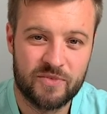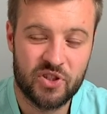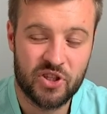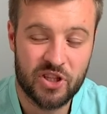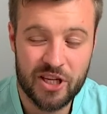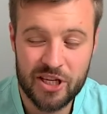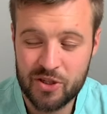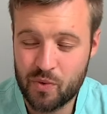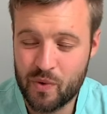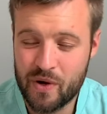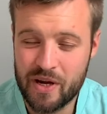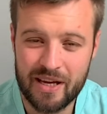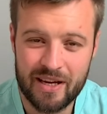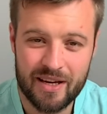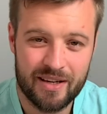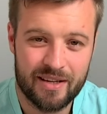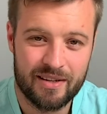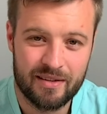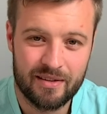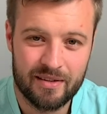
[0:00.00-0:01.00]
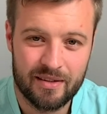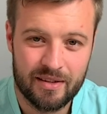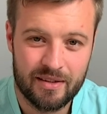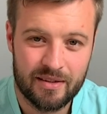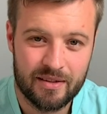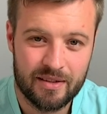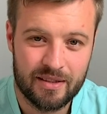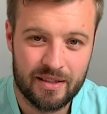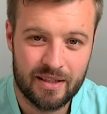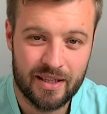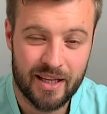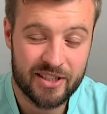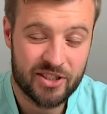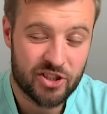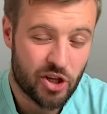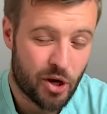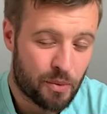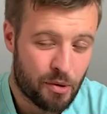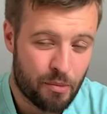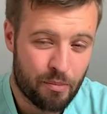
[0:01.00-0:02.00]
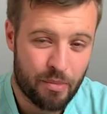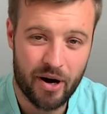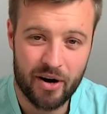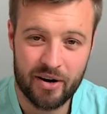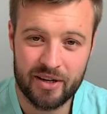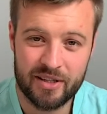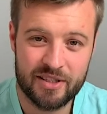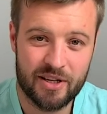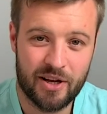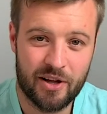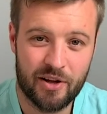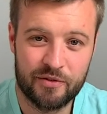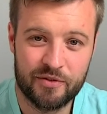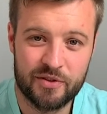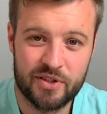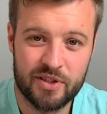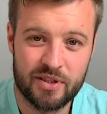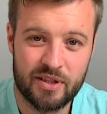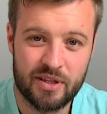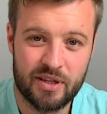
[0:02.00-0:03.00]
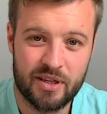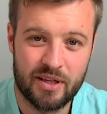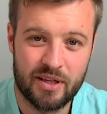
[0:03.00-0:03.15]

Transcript: So this week, let's stop comparing ourselves